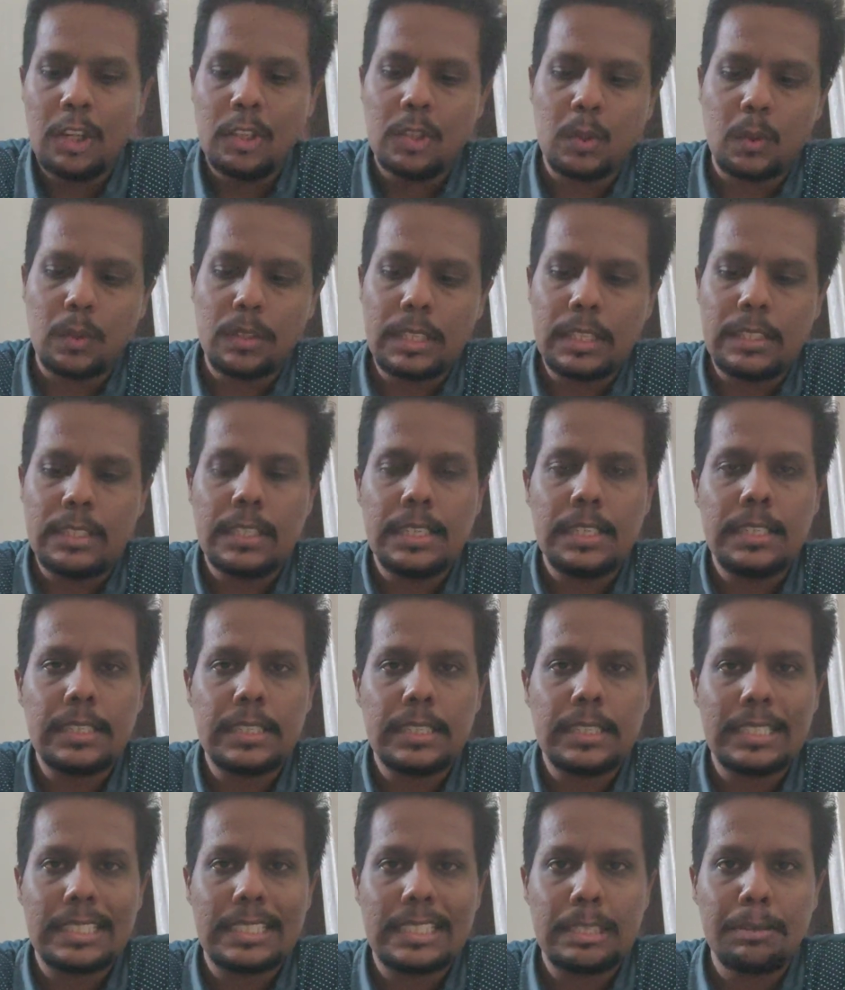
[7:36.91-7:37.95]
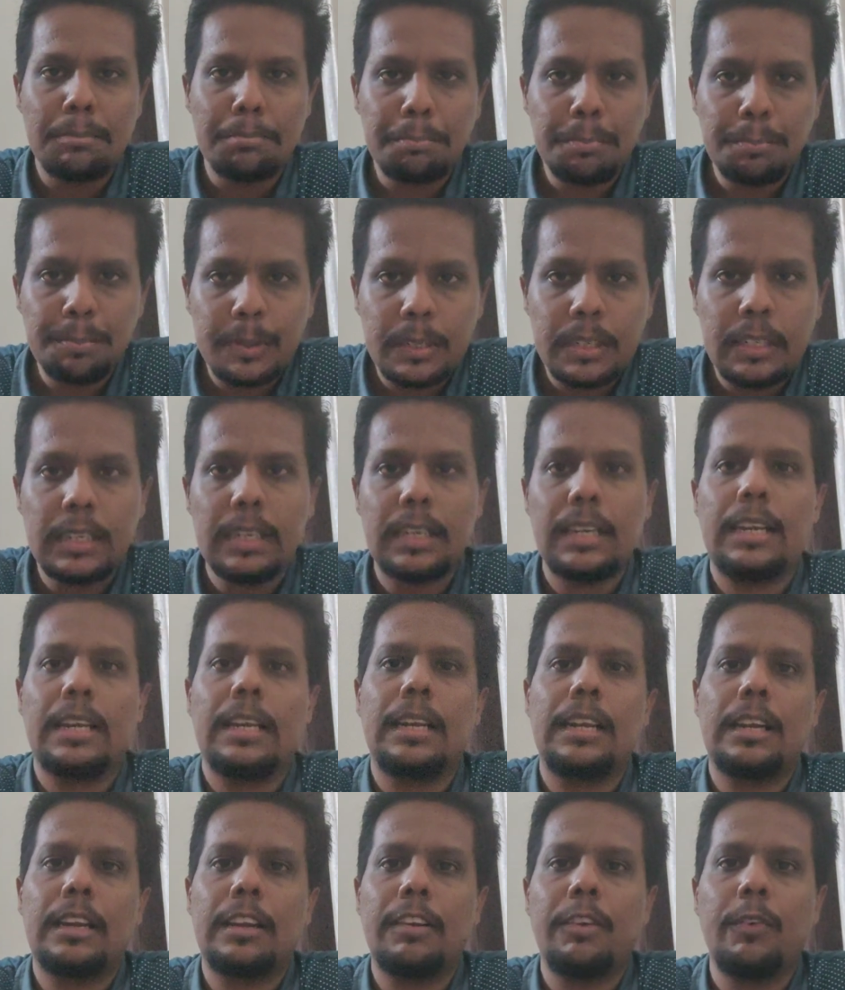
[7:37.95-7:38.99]
So this is a simple
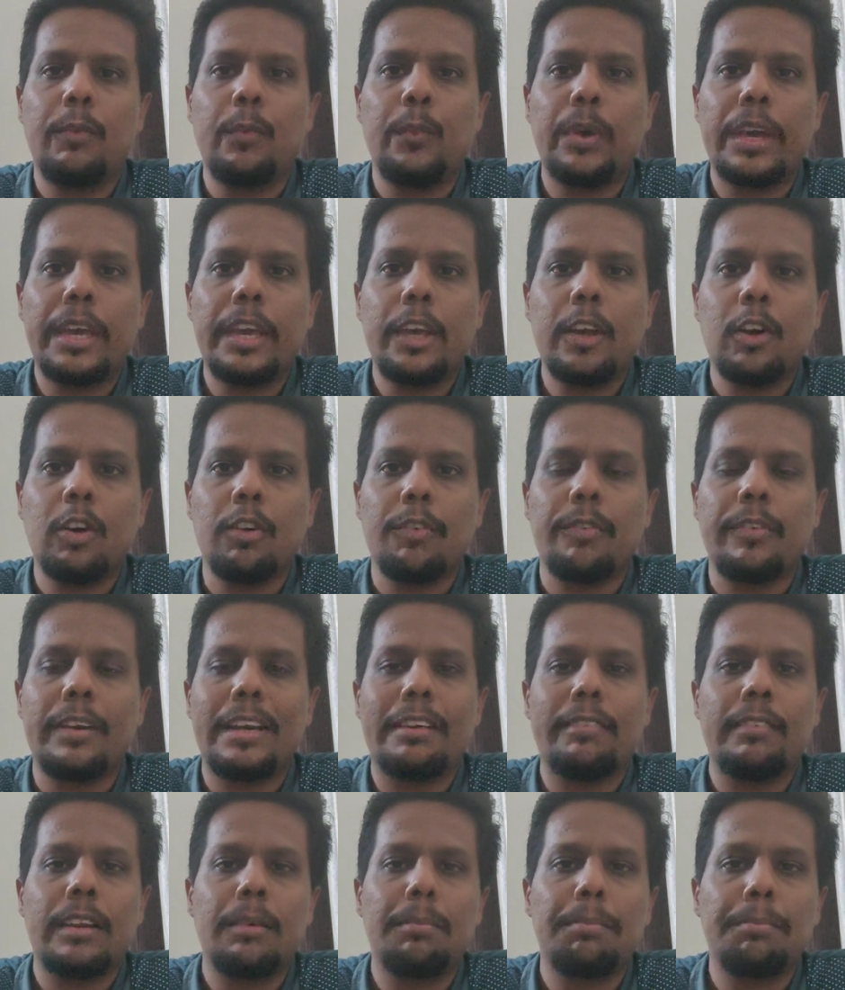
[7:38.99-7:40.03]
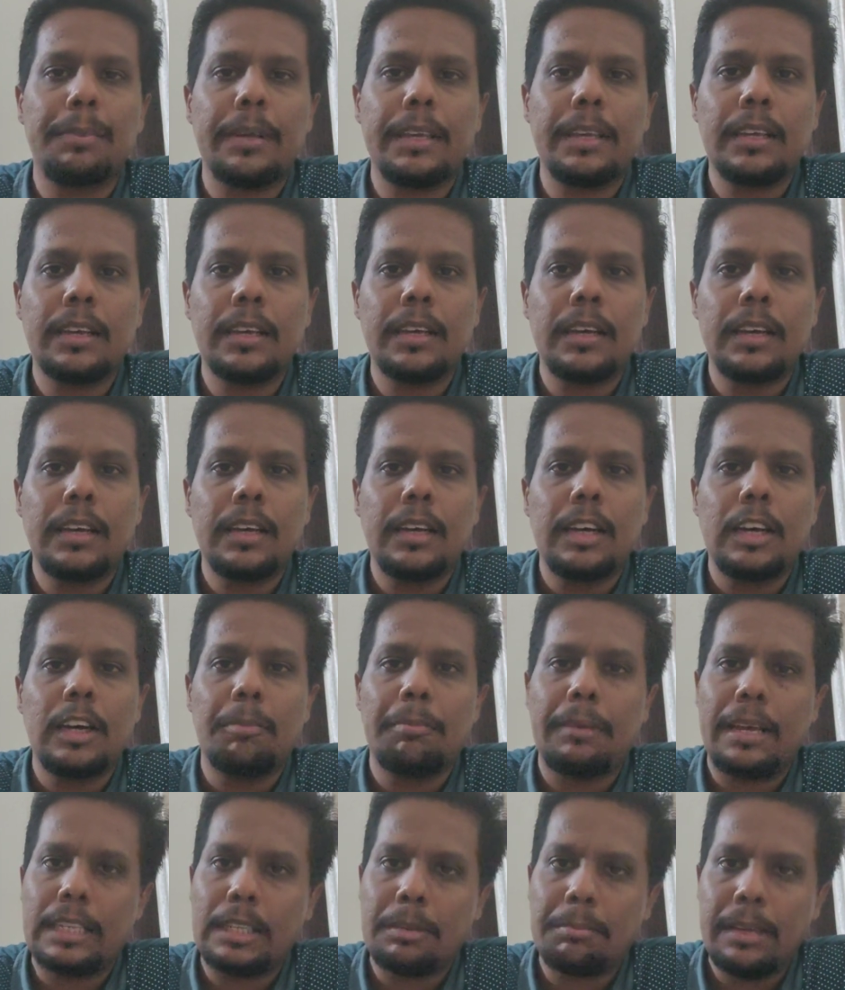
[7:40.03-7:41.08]
way of developing
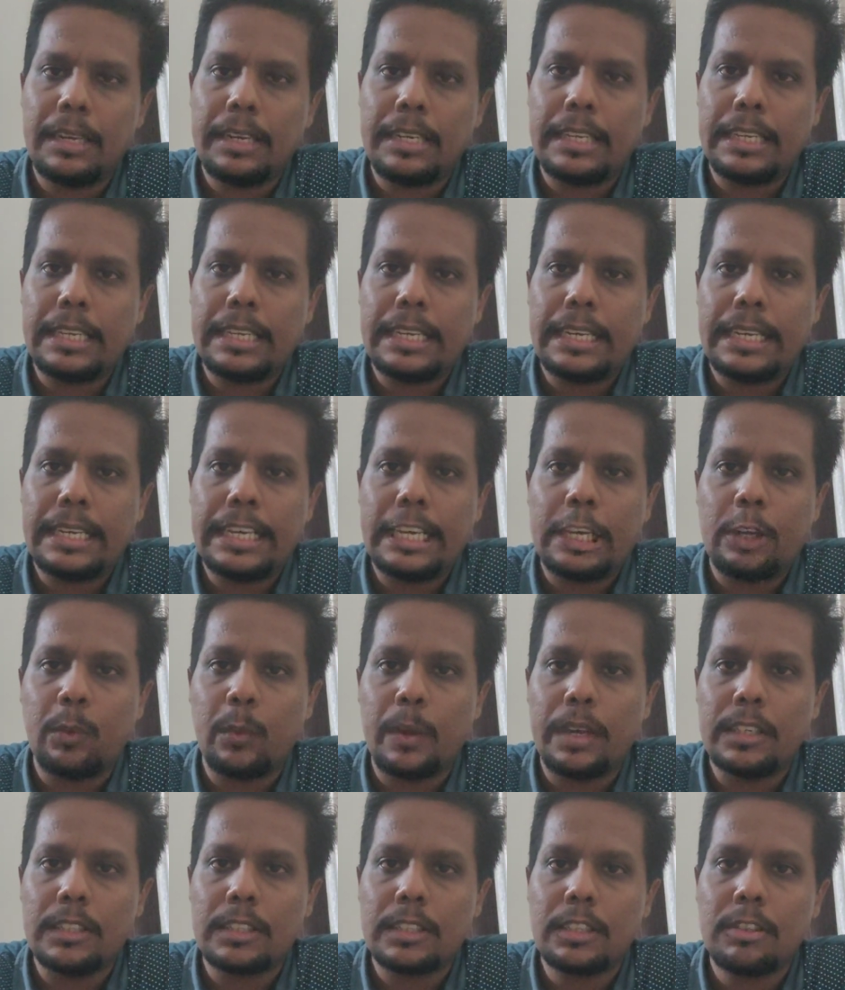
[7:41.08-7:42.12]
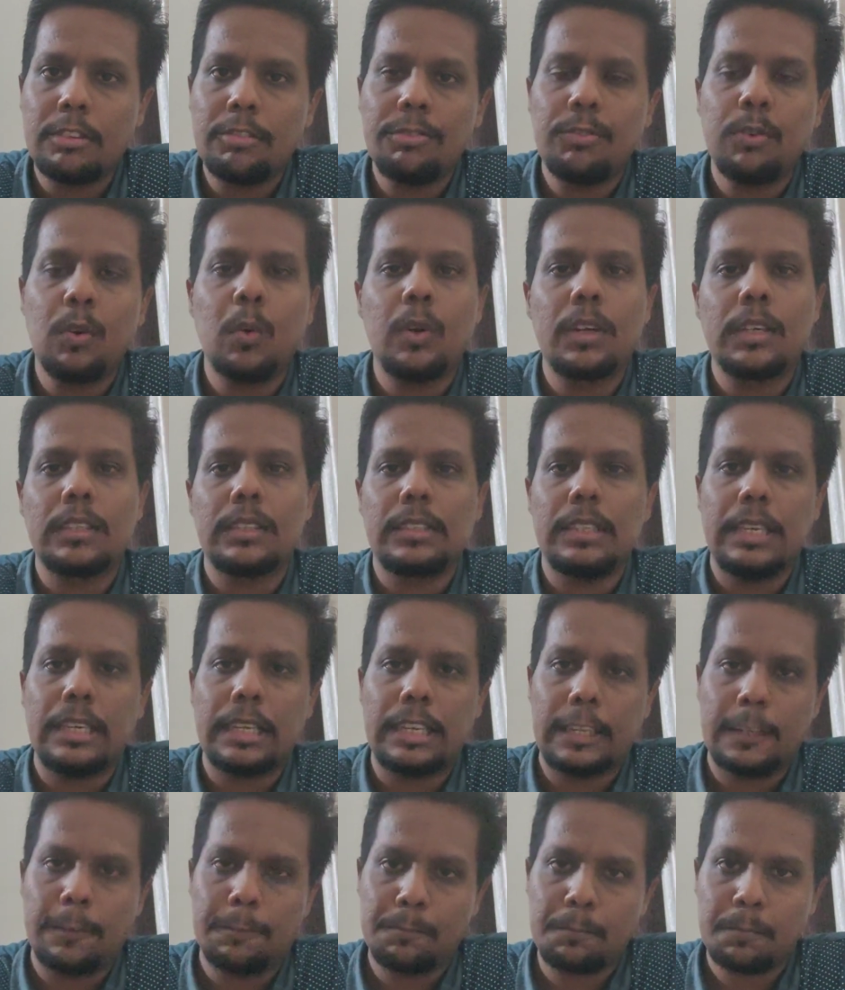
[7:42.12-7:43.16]
a mathematical equation for a
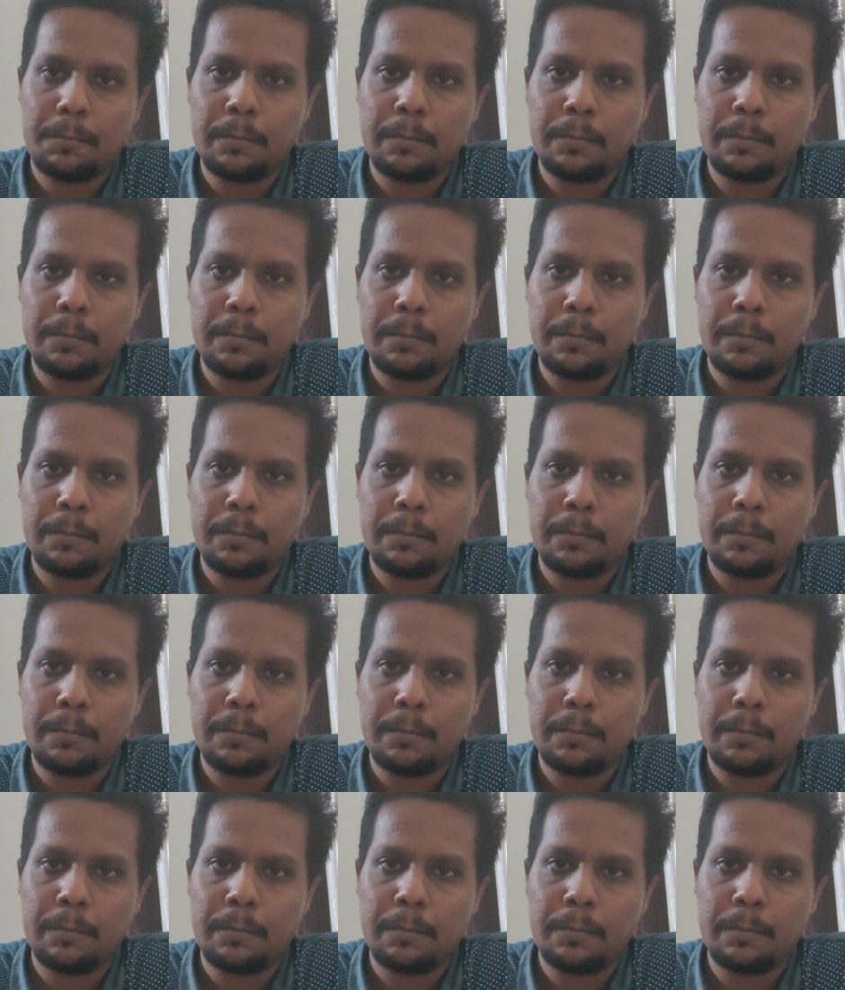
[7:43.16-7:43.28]
theory.